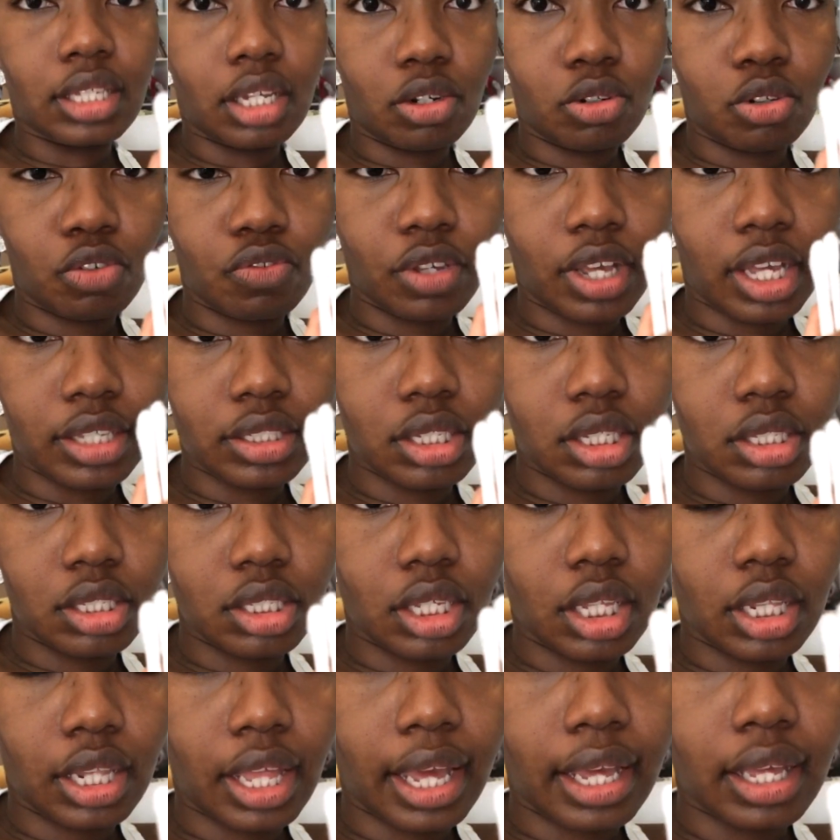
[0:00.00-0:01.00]
I don't know if you guys can
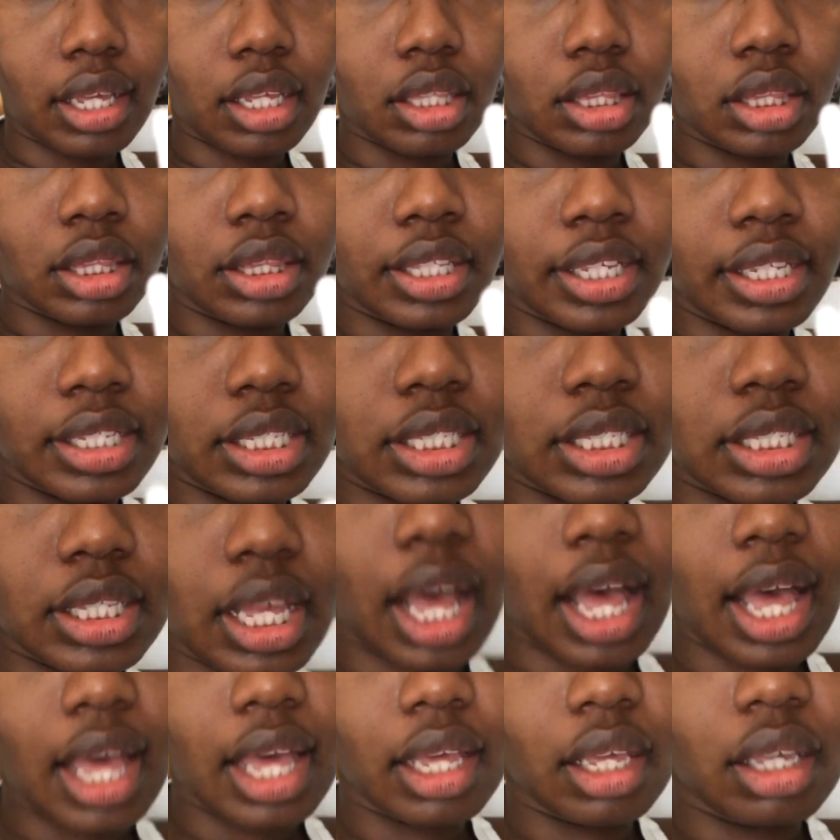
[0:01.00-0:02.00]
see it, like this
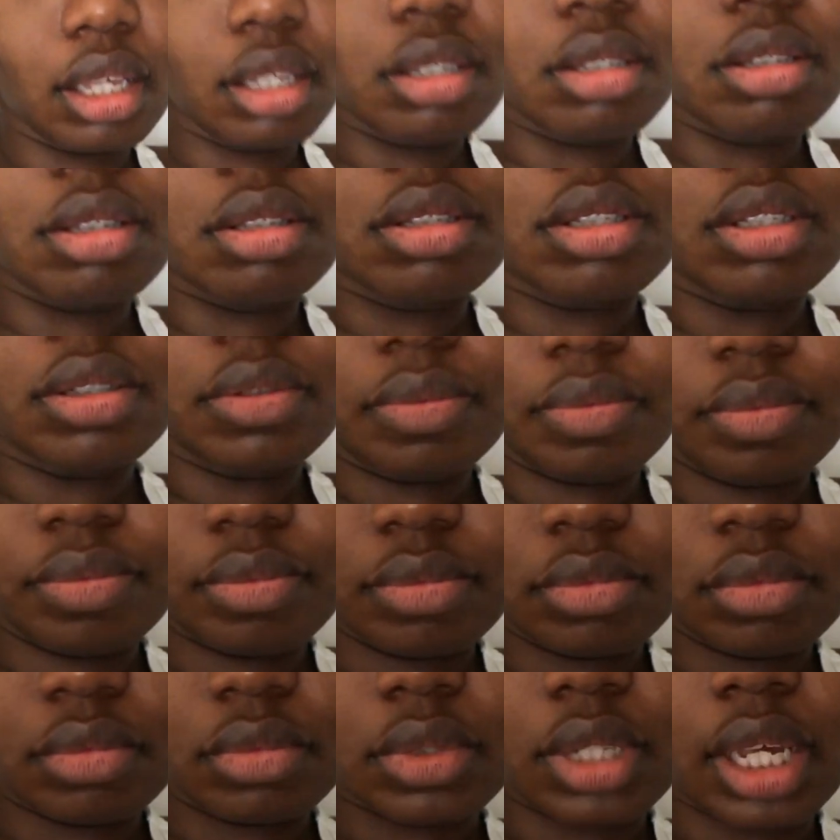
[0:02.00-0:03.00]
size,
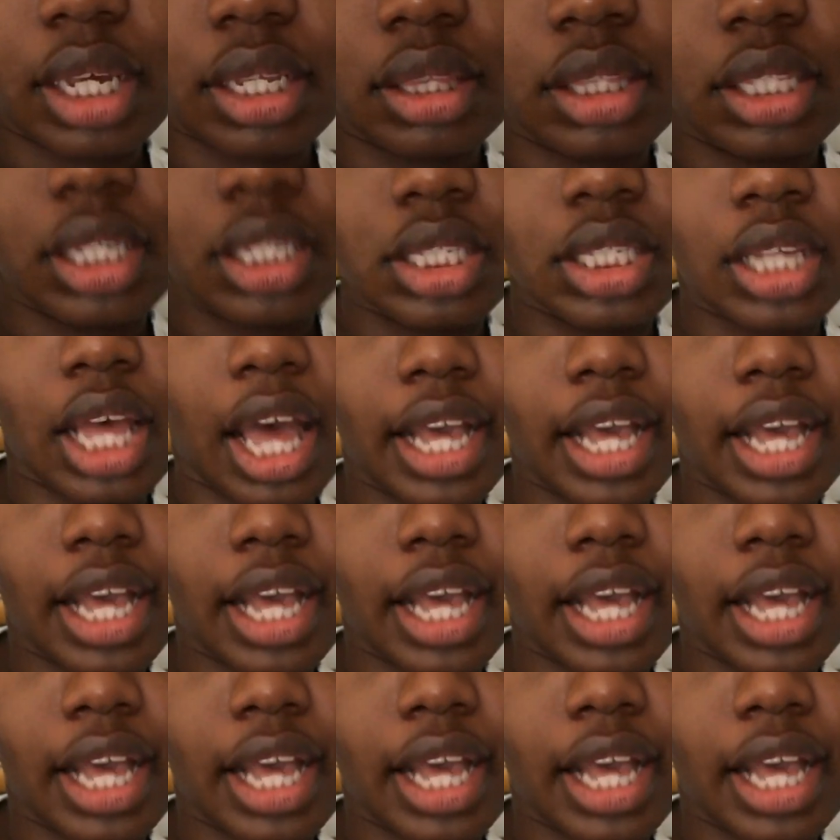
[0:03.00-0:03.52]
like the